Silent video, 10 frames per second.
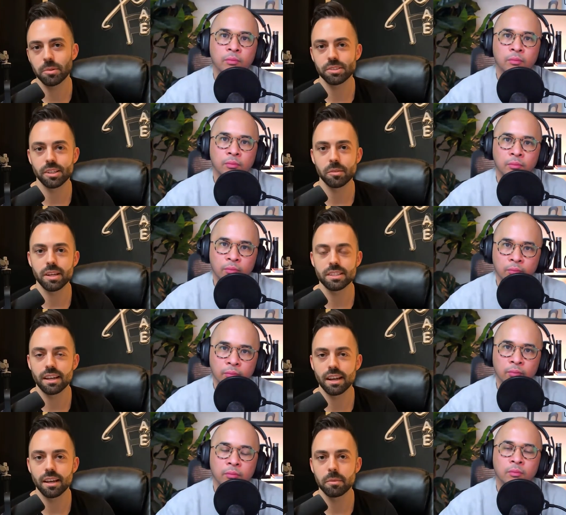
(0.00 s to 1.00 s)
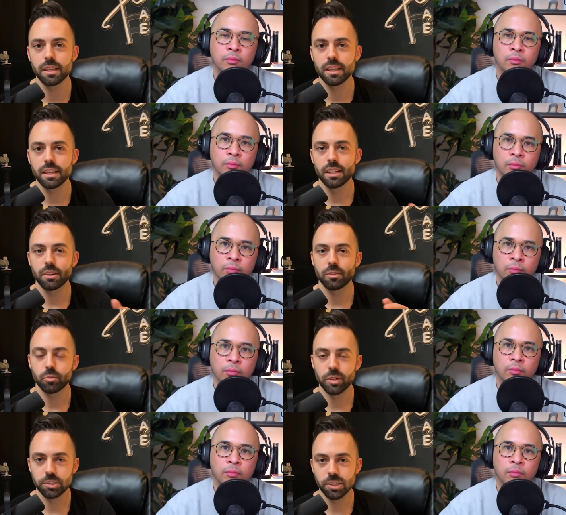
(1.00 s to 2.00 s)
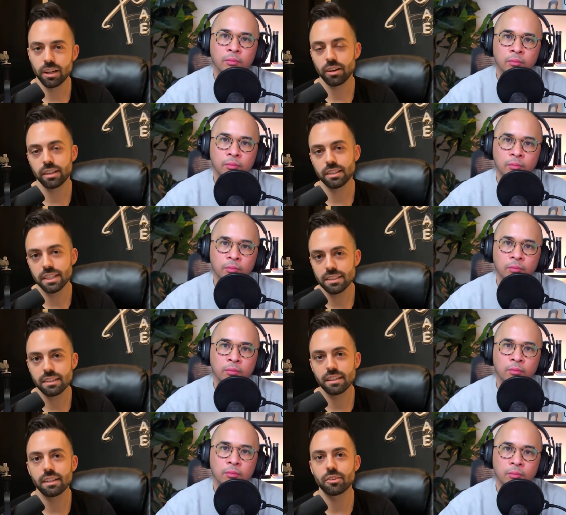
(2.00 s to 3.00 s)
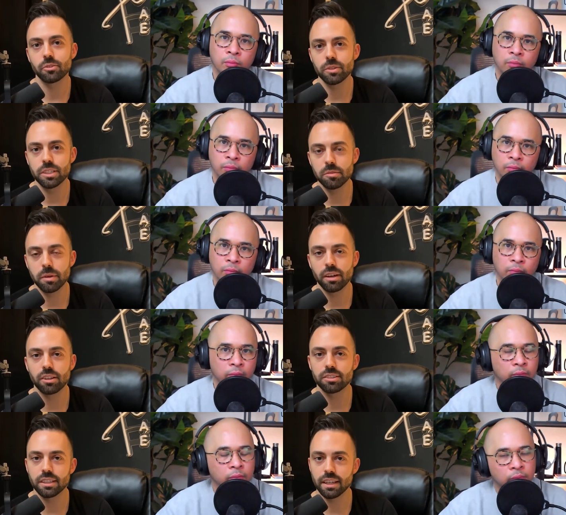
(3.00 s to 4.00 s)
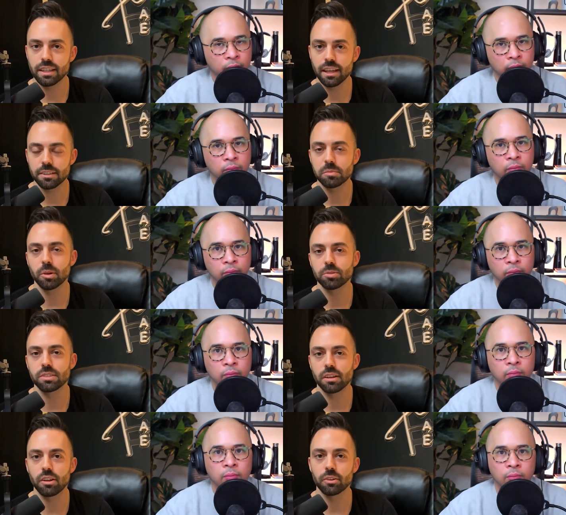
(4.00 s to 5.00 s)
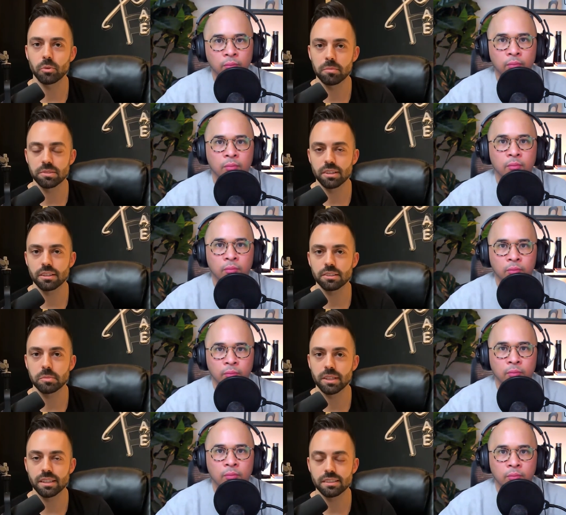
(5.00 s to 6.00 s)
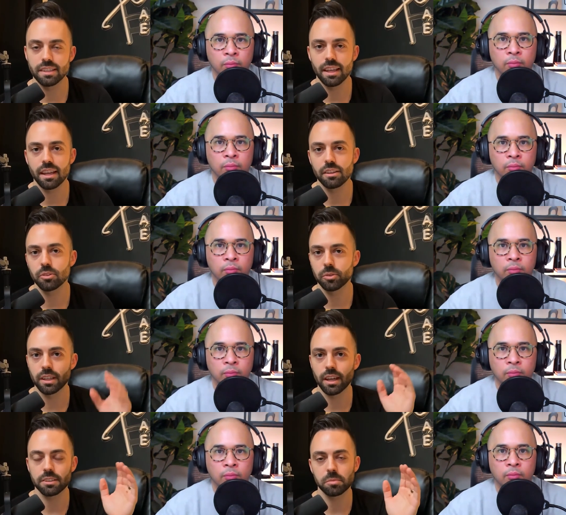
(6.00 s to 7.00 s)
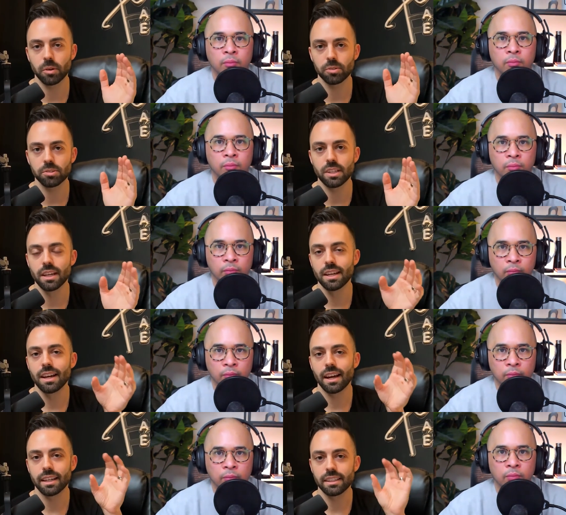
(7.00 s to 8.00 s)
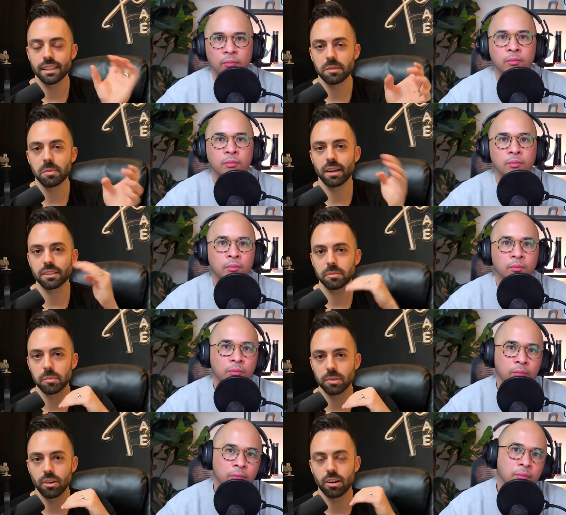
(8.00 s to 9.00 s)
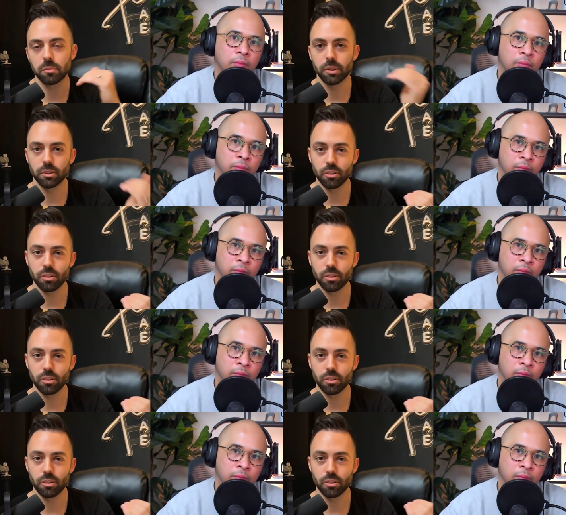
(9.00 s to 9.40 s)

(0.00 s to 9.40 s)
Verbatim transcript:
Speaker 1: percent of my time reaching out on LinkedIn and through email to get guest posts on other websites, because then through the guest post, I can link back to my blog, build